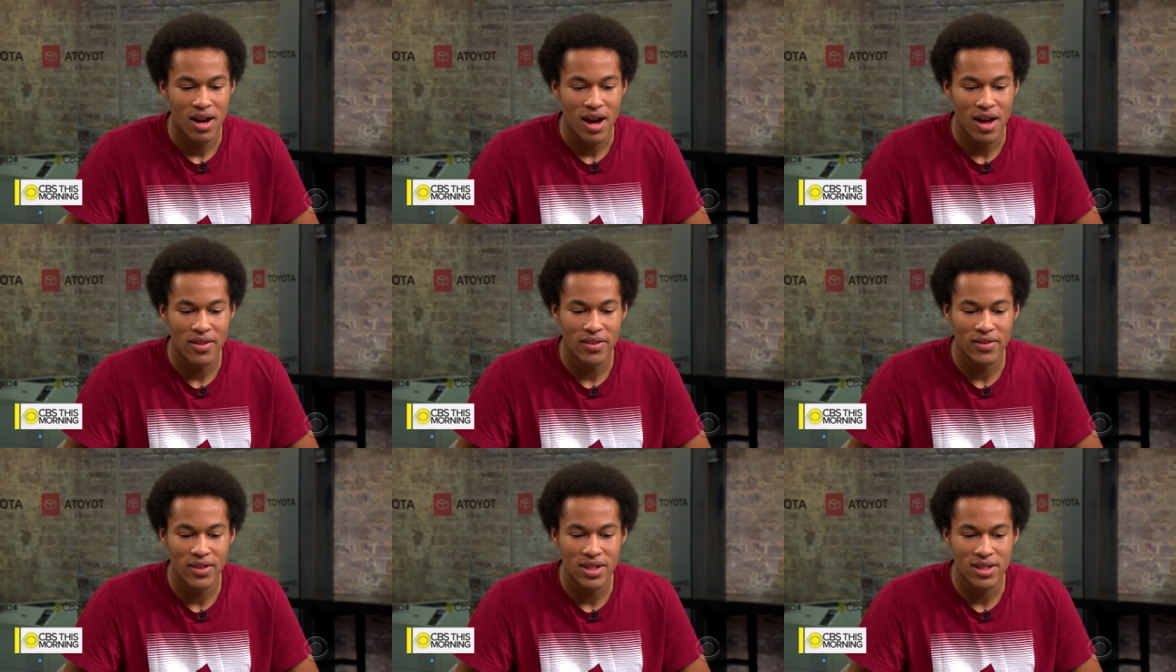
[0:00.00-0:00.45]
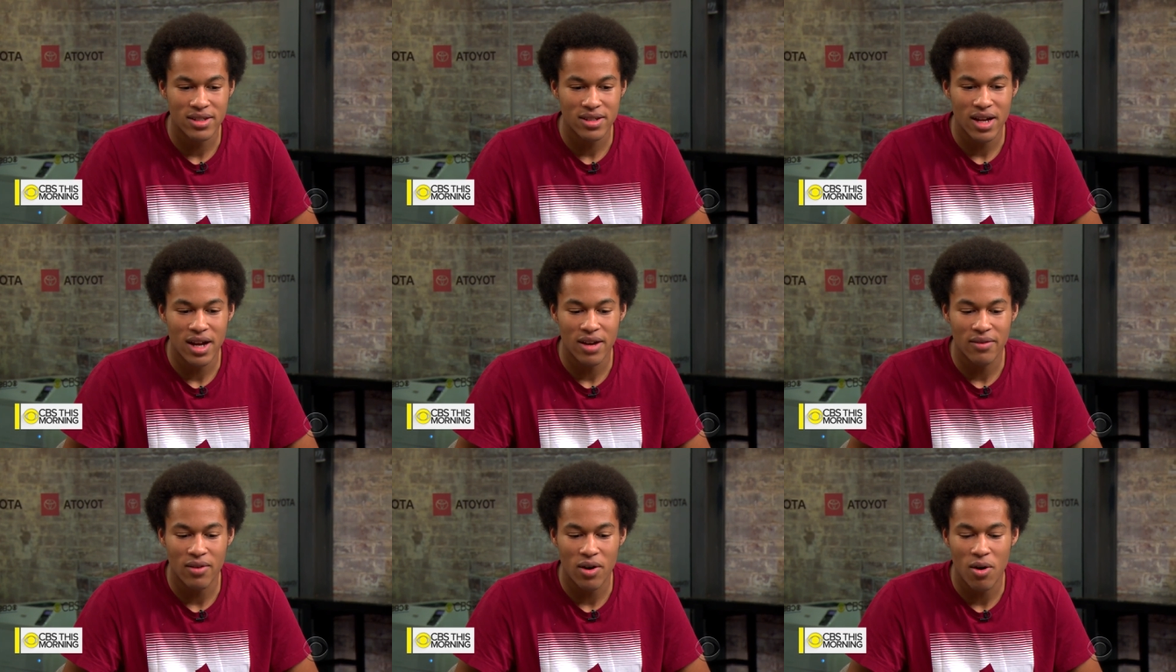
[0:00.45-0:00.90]
think there's
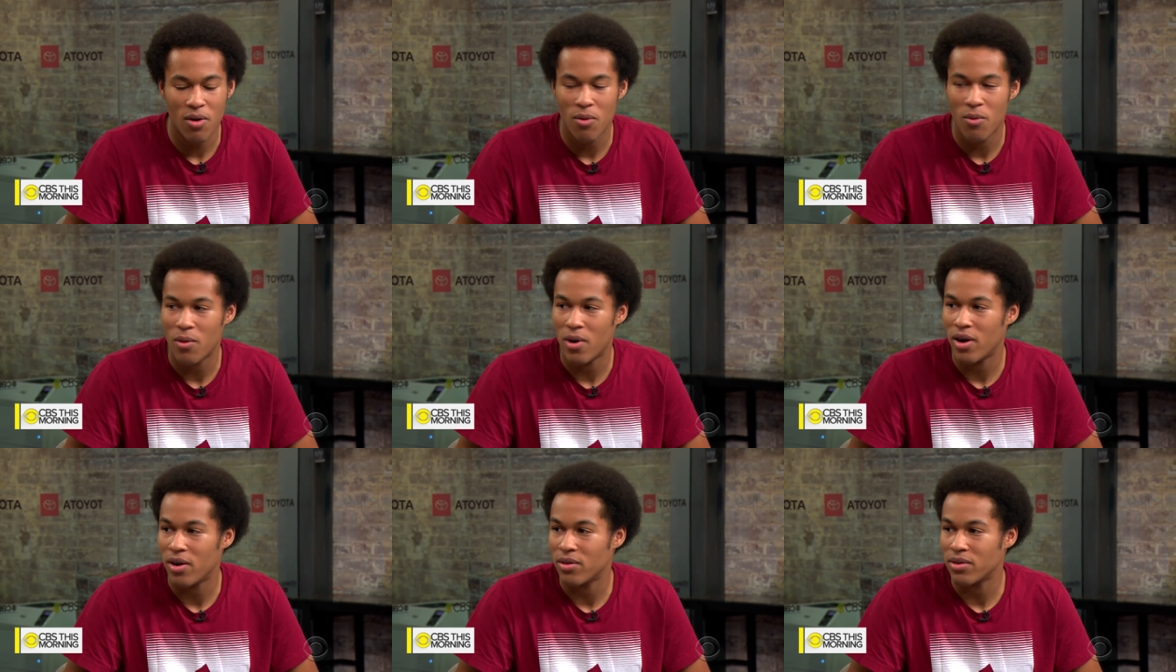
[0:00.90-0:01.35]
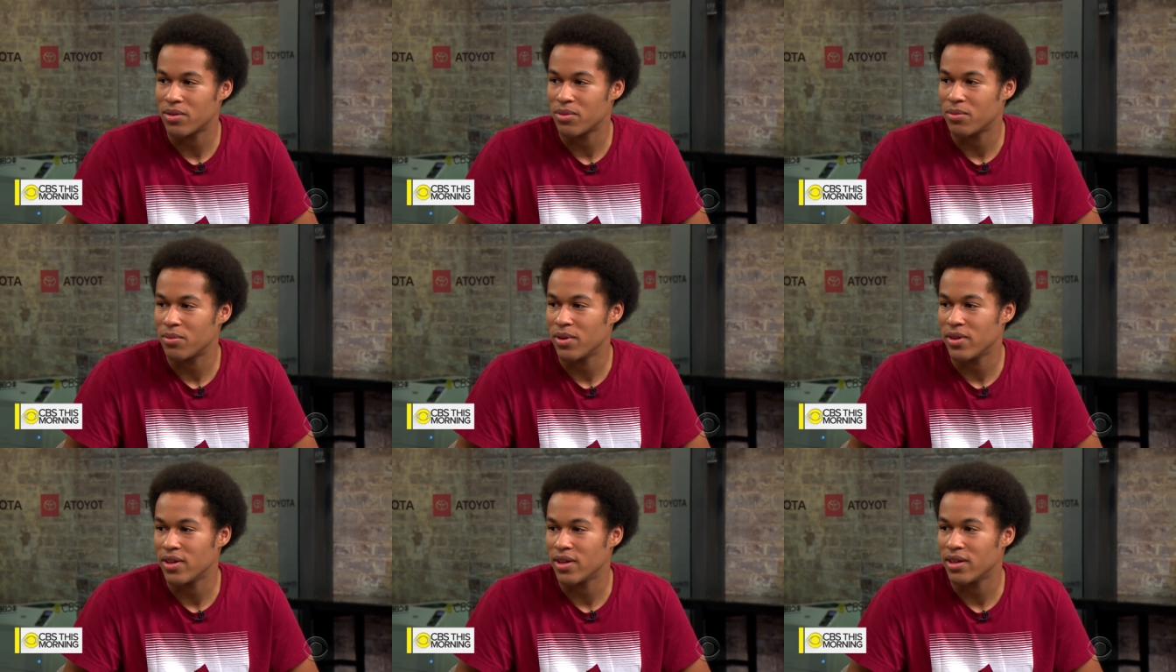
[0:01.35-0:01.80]
kind of a whole world
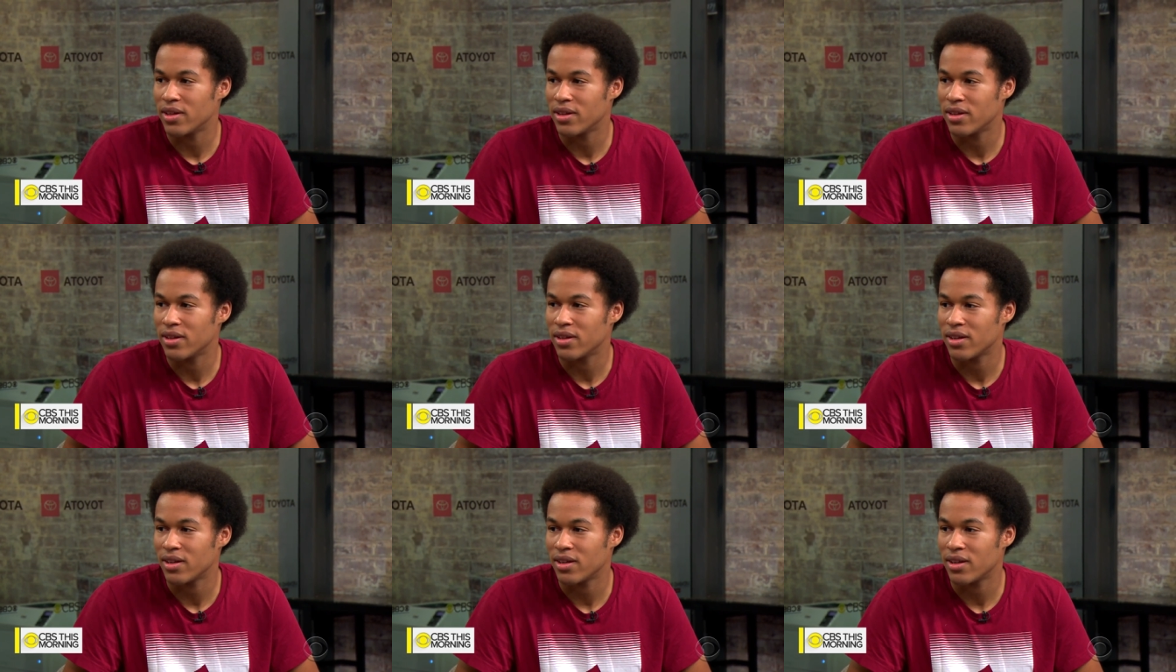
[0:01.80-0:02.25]
within